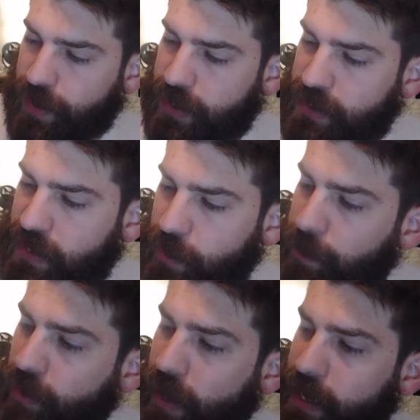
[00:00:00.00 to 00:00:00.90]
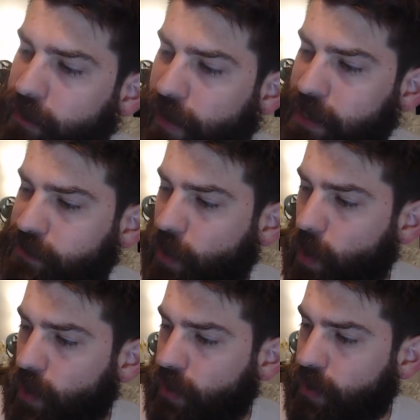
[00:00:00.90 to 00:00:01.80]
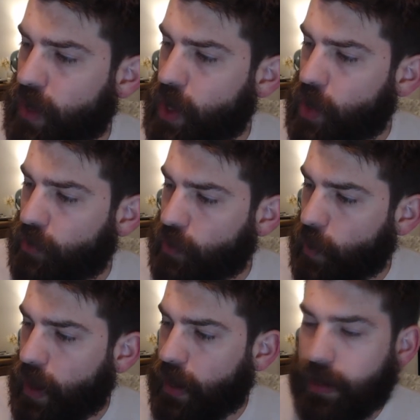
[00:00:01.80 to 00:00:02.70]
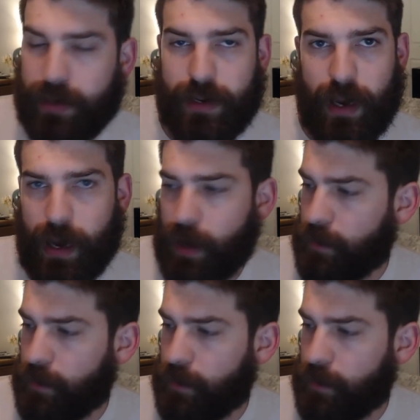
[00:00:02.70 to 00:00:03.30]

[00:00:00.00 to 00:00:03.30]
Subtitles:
but it does have your play, fast forward, rewind,